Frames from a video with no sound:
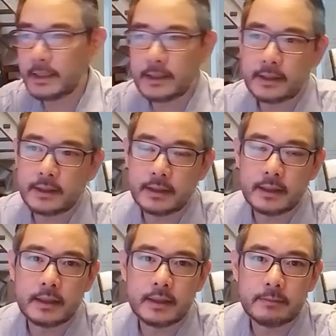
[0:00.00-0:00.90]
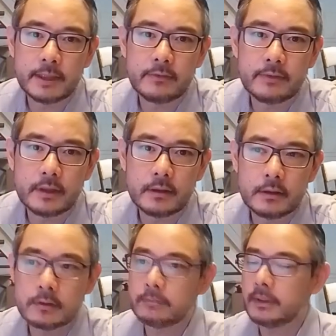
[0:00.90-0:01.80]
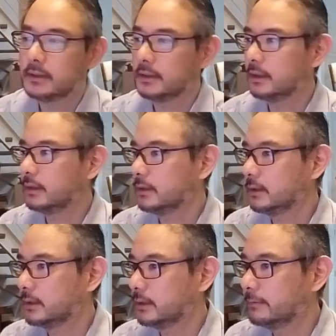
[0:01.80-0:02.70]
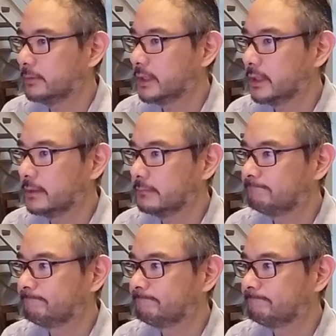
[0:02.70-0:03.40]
and the makefile automatically updated.